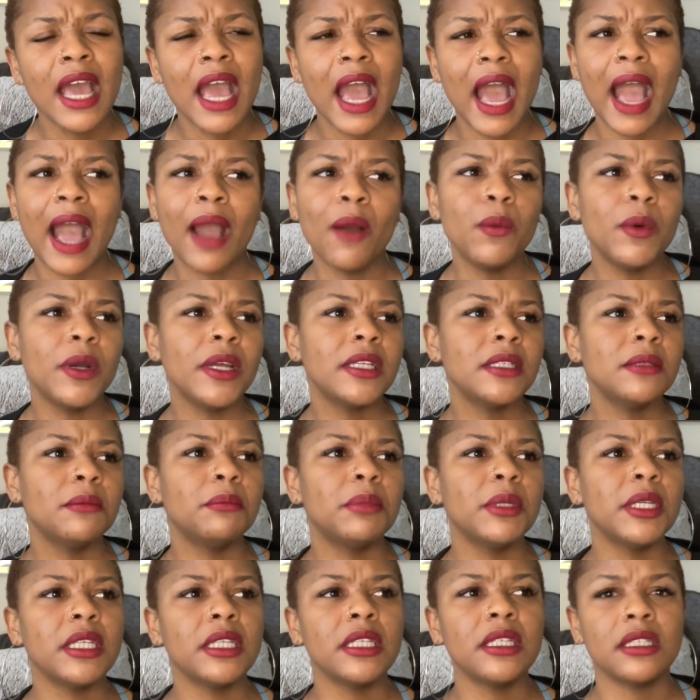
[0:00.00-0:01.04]
I wouldn't
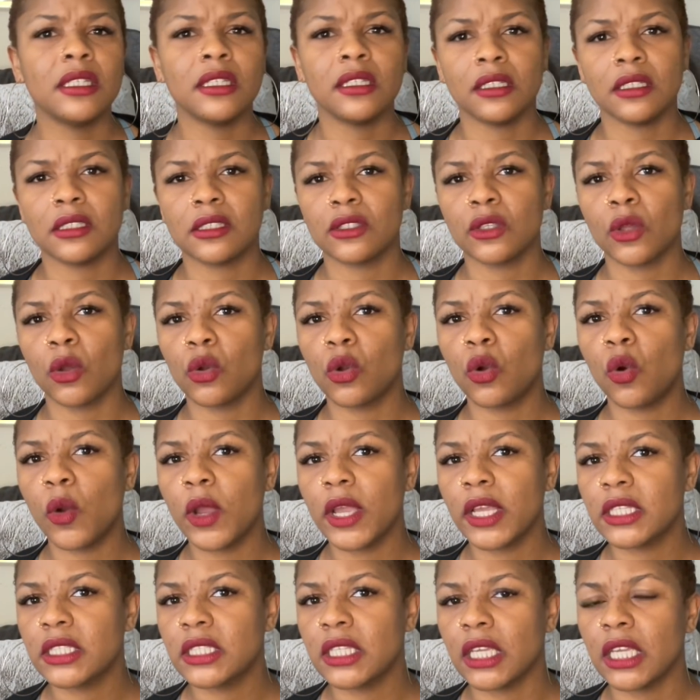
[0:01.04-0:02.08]
be so
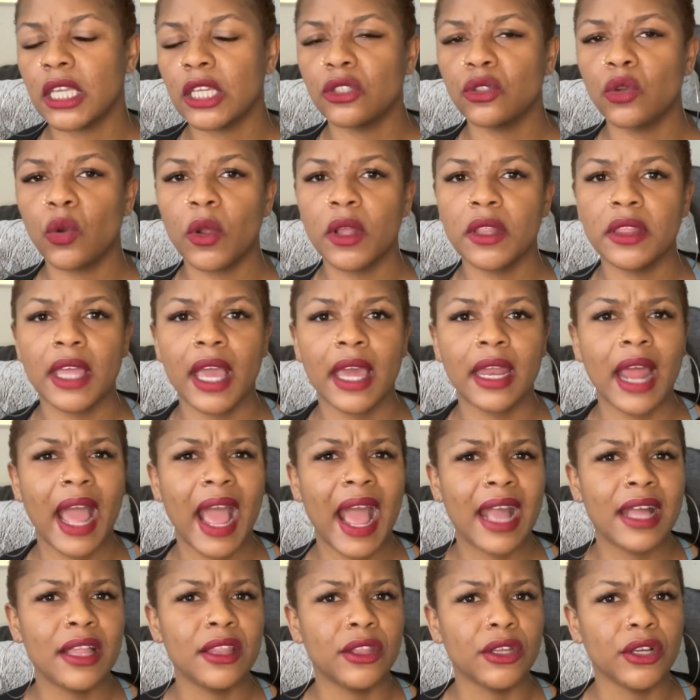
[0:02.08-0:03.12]
quick to ignore that
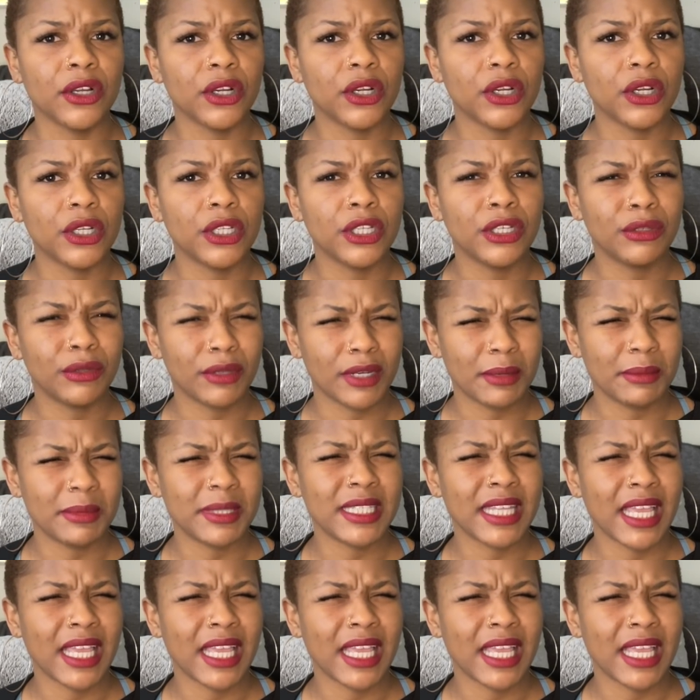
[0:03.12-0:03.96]
either. You know what I'm